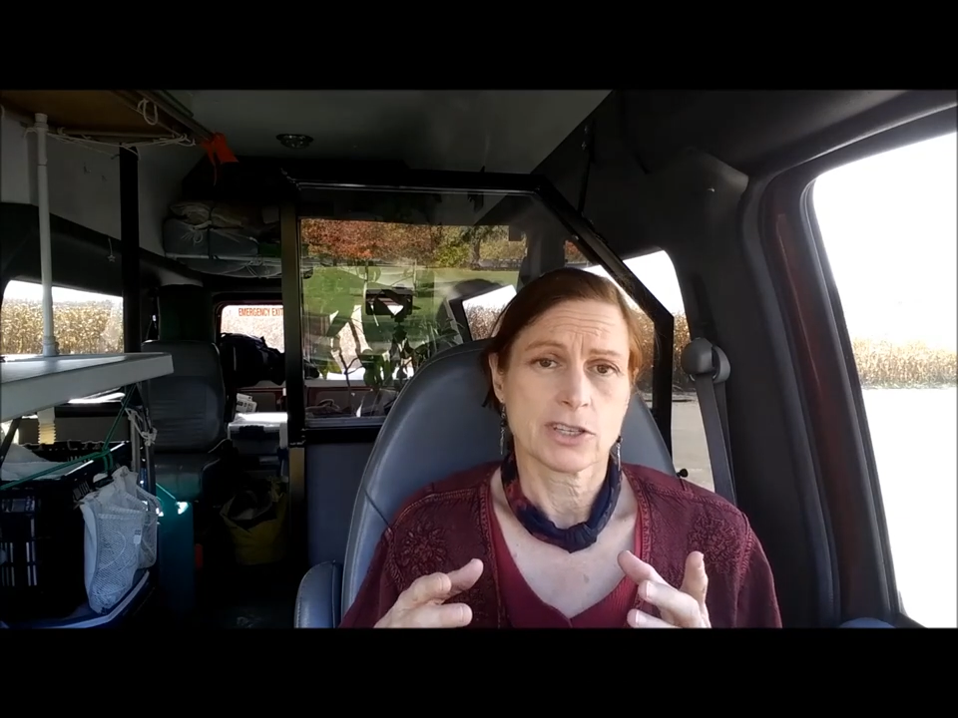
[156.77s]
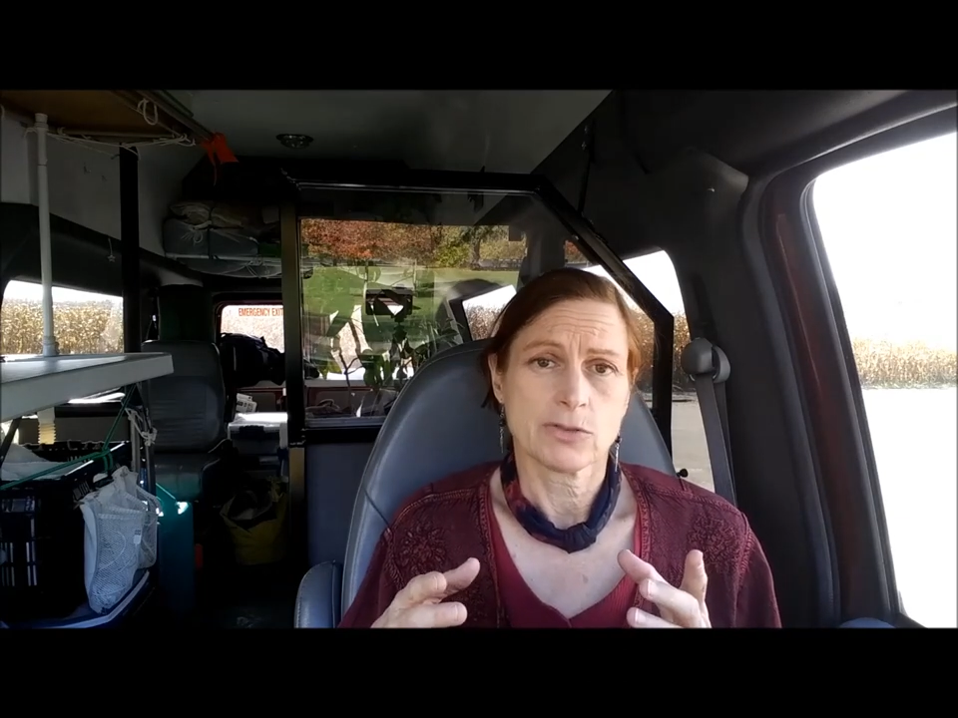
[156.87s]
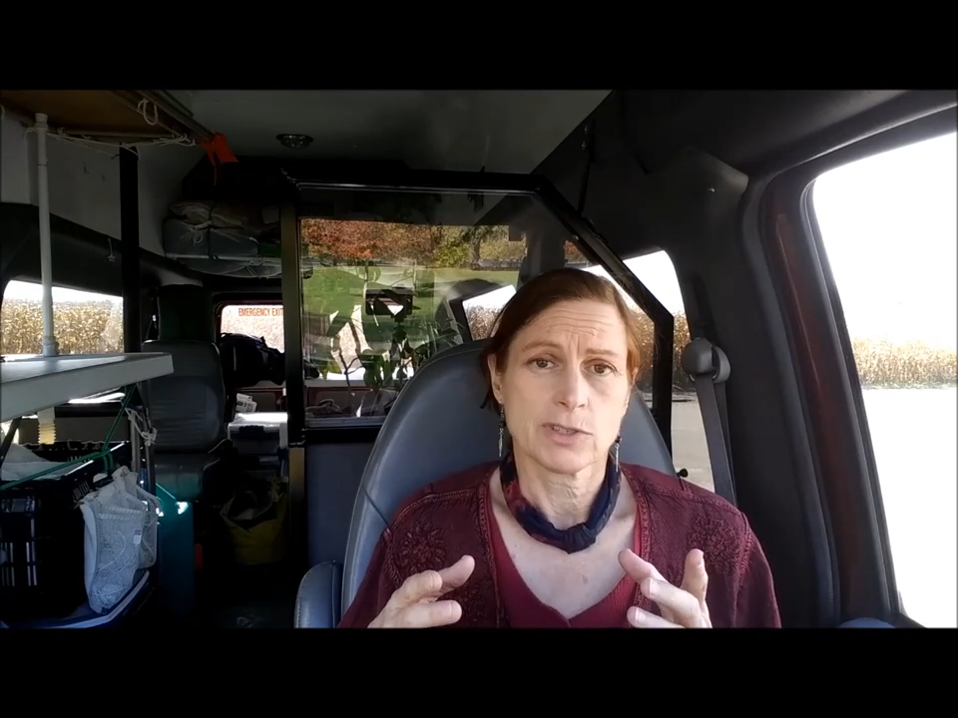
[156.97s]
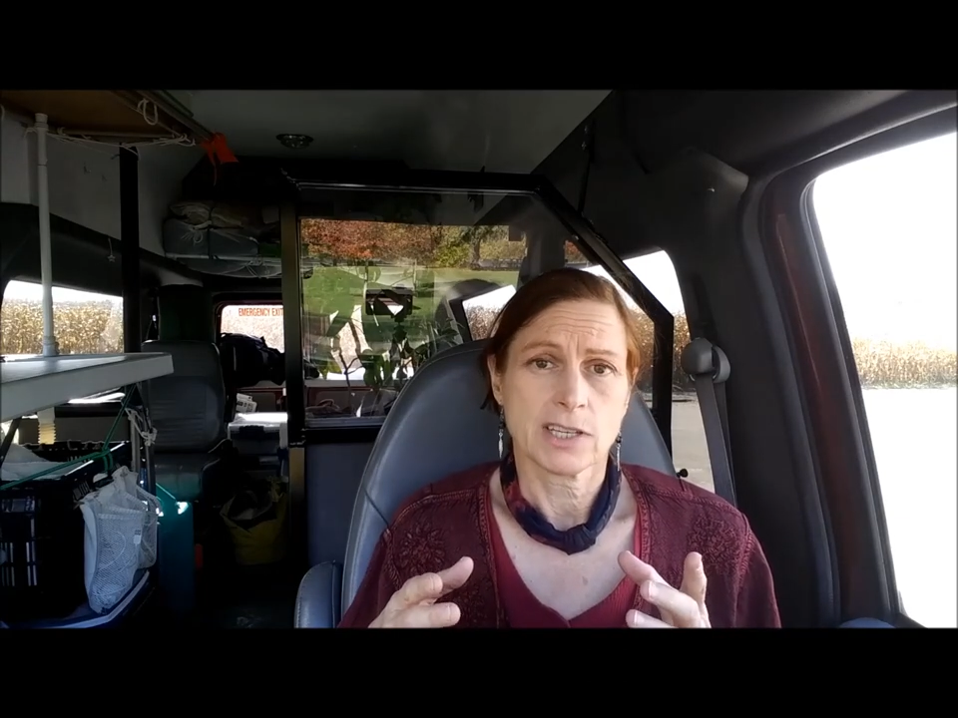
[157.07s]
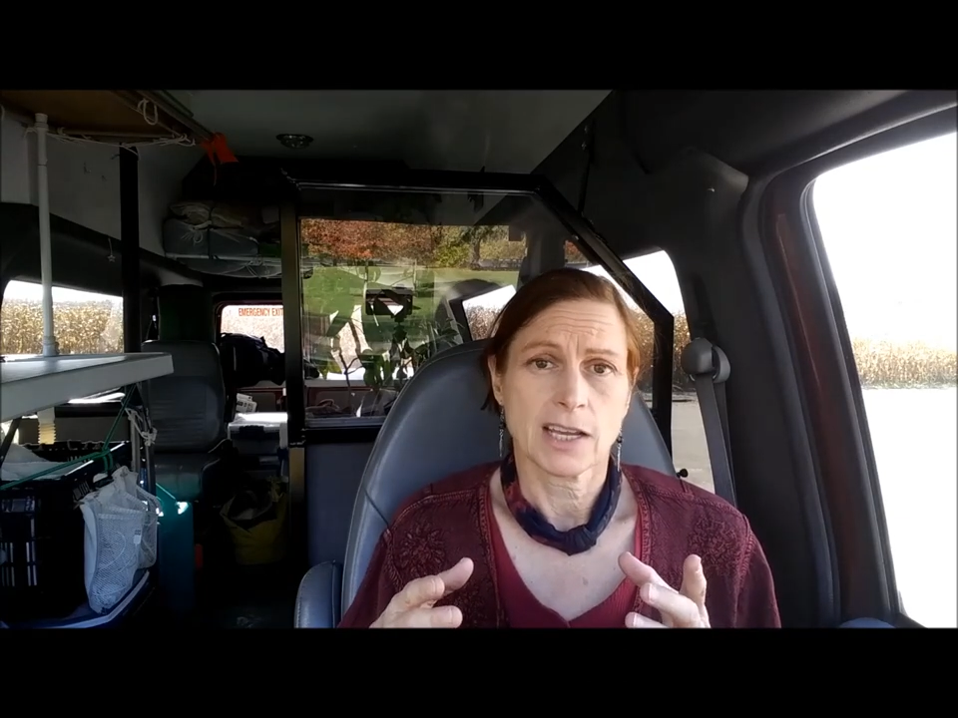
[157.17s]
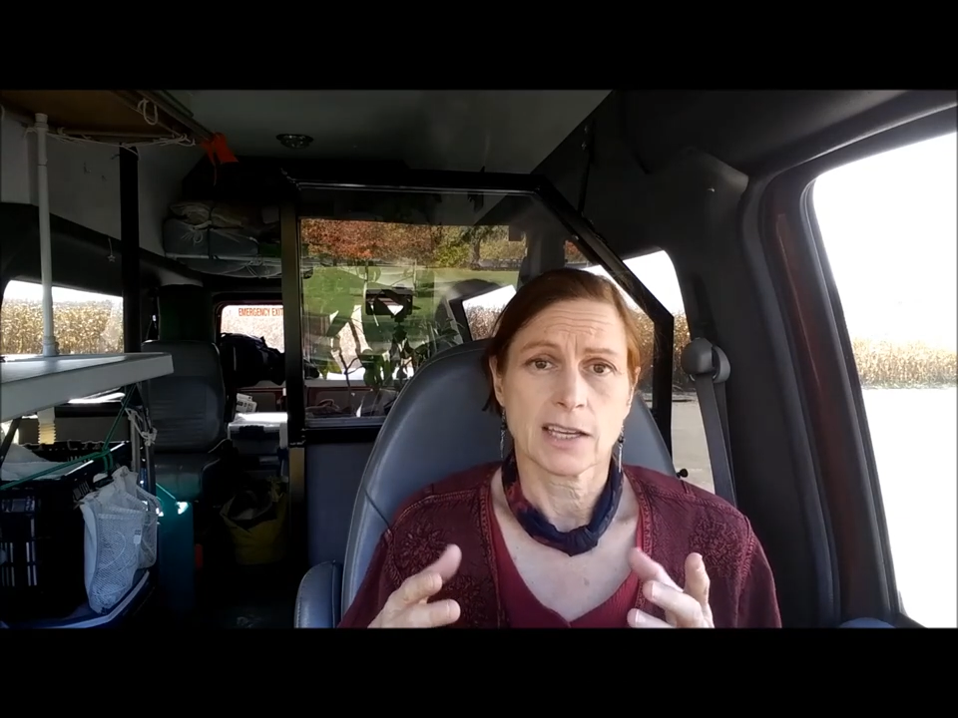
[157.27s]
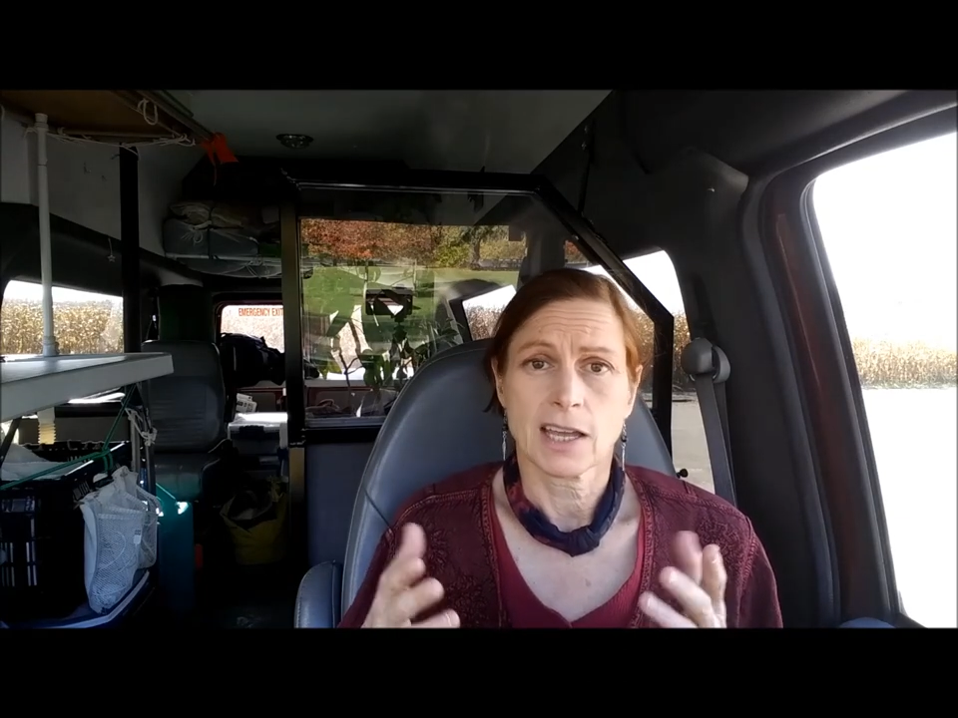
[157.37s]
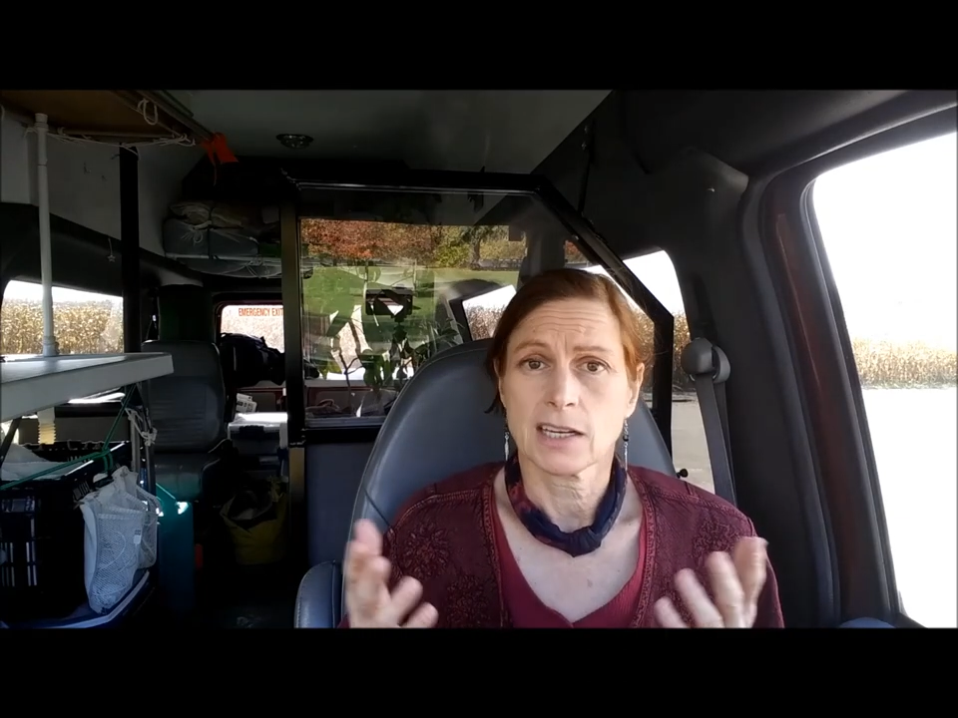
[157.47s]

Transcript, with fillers: that you would take